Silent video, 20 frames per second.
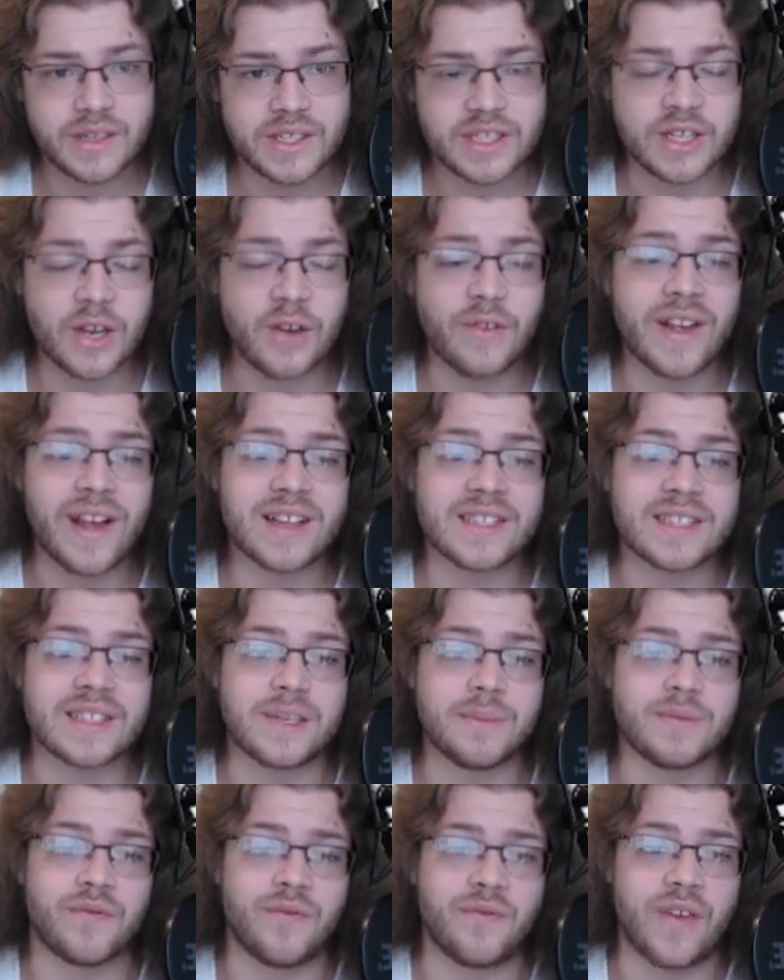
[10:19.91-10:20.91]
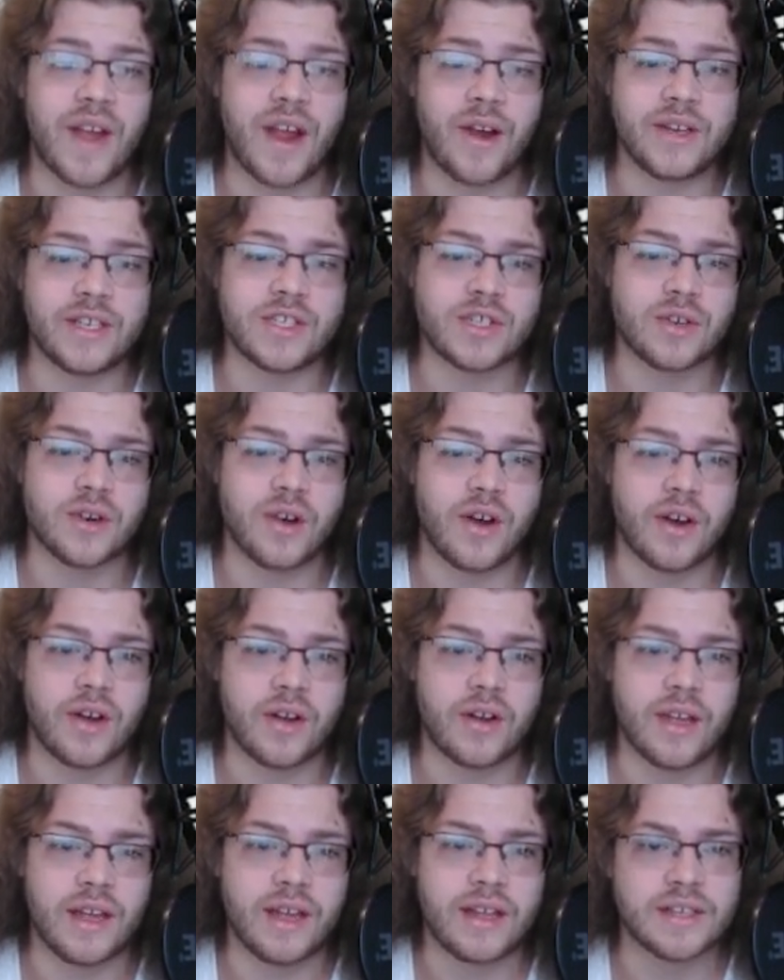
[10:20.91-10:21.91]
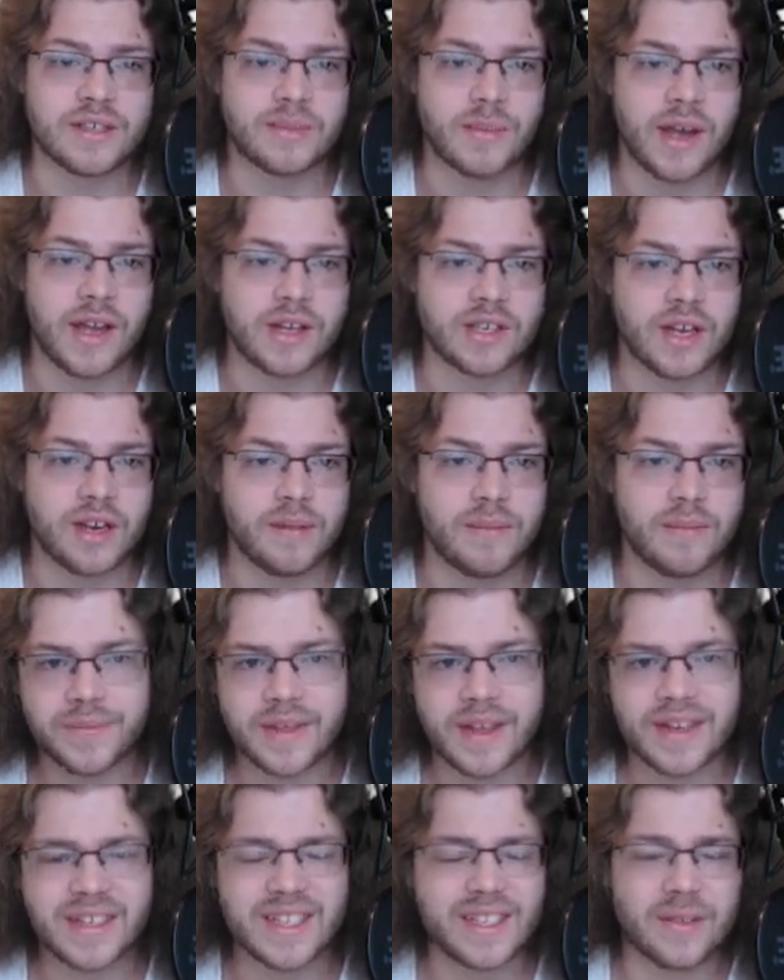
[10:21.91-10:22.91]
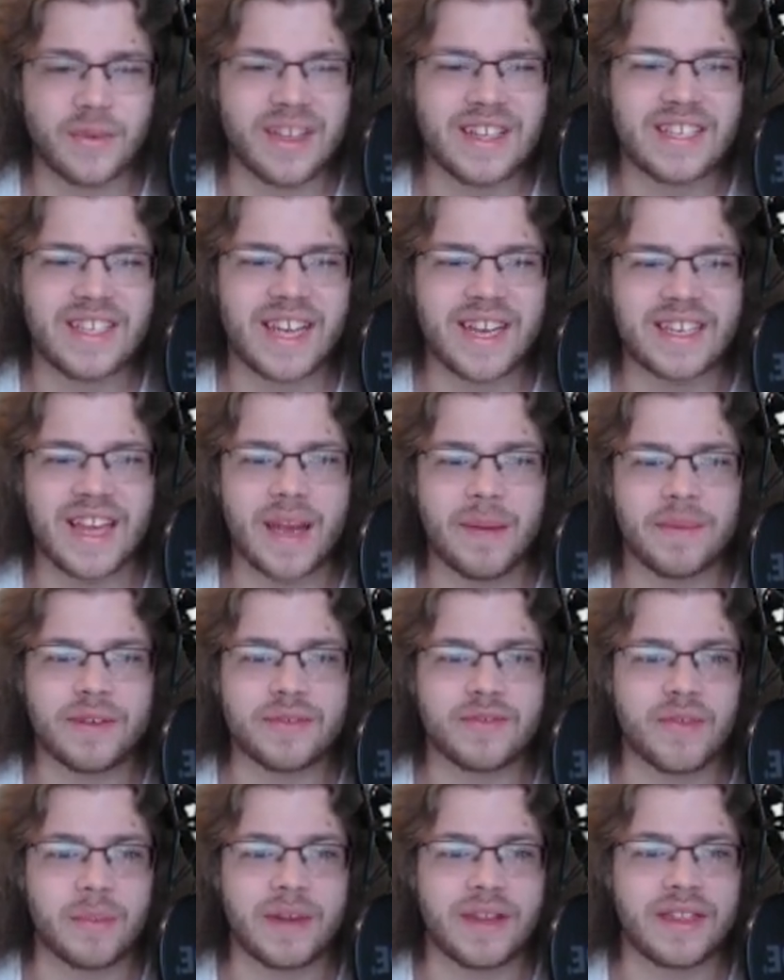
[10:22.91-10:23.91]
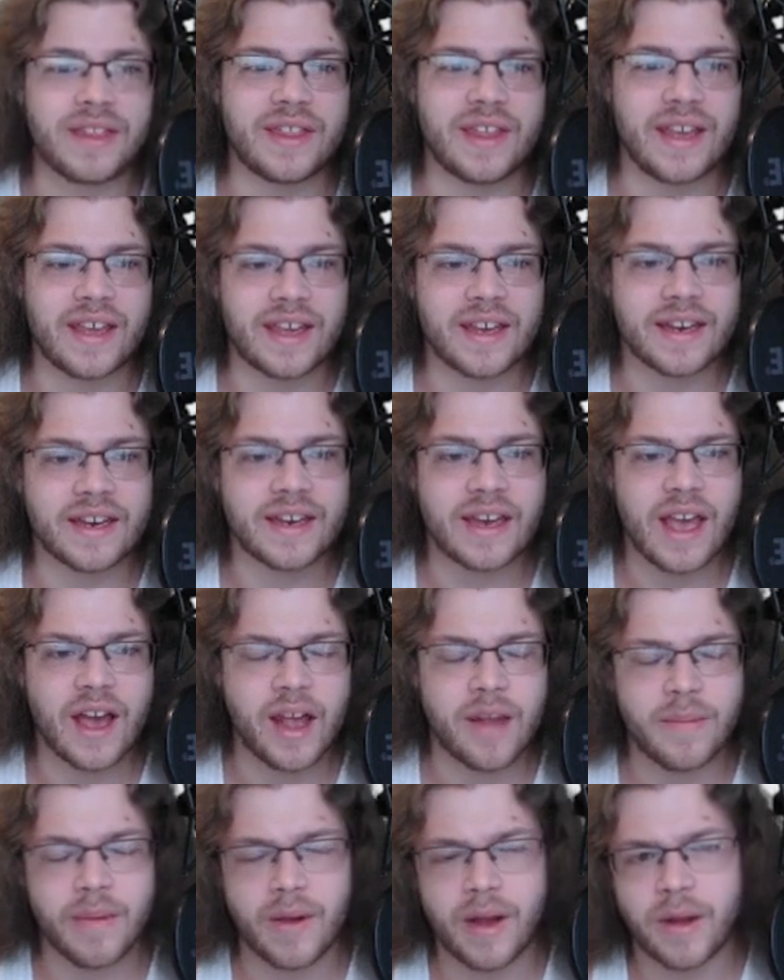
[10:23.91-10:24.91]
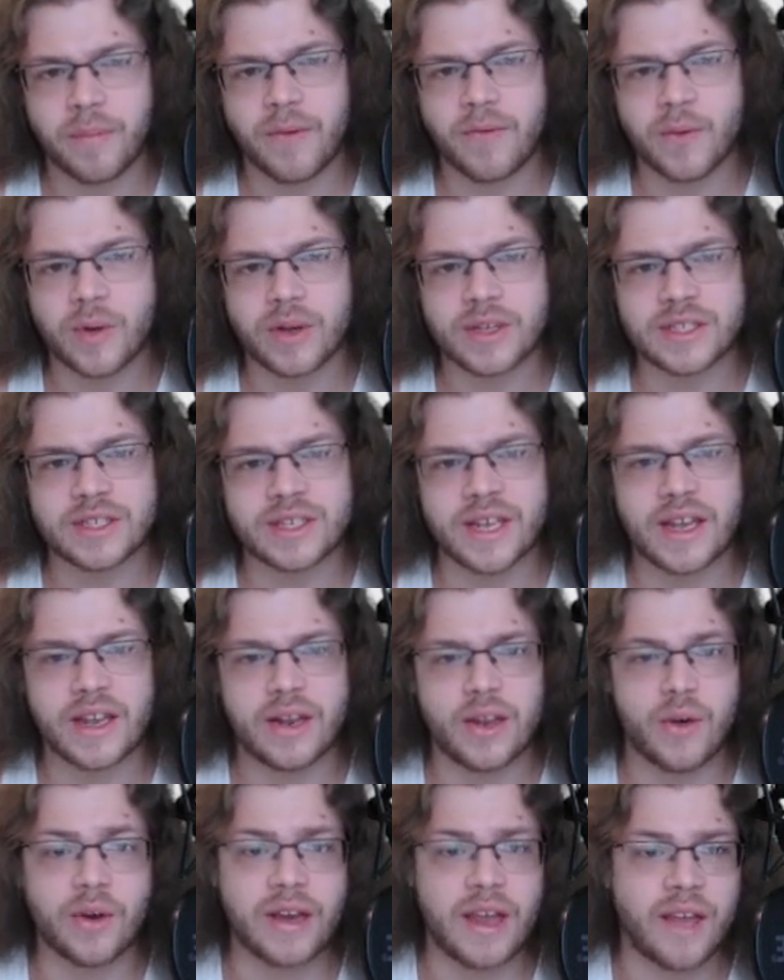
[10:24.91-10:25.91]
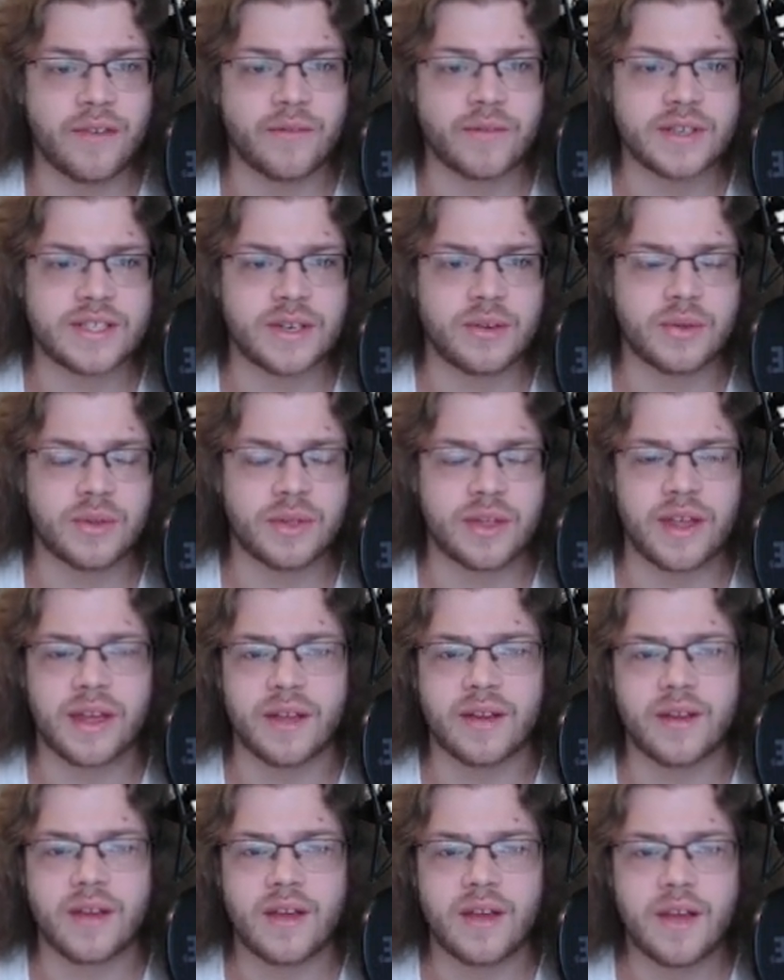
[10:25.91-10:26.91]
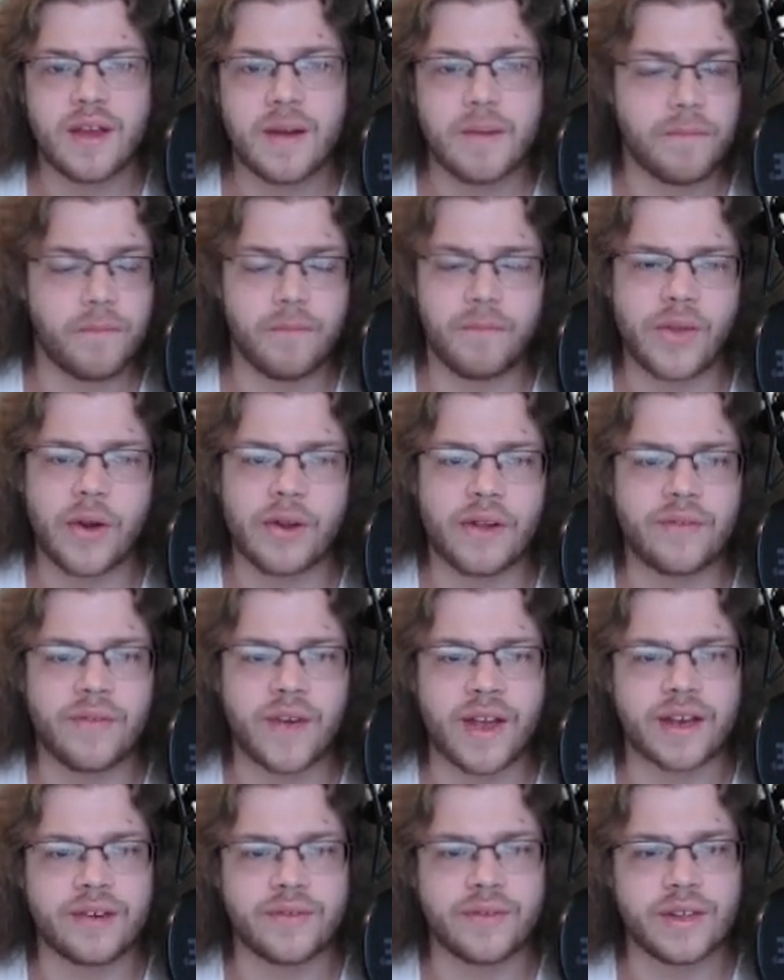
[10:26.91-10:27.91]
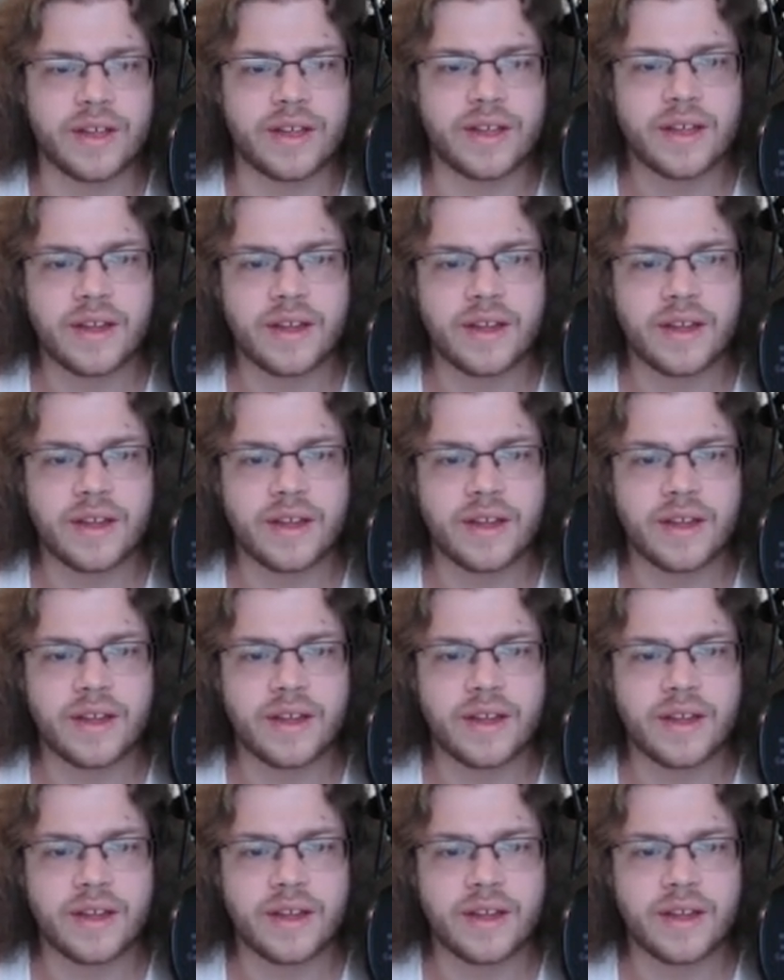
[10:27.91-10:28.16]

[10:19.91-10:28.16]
Sylveon seems very strong in this matchup. It doesn't really take damage from anything, and Hyper Voice is hit on every single thing very effectively.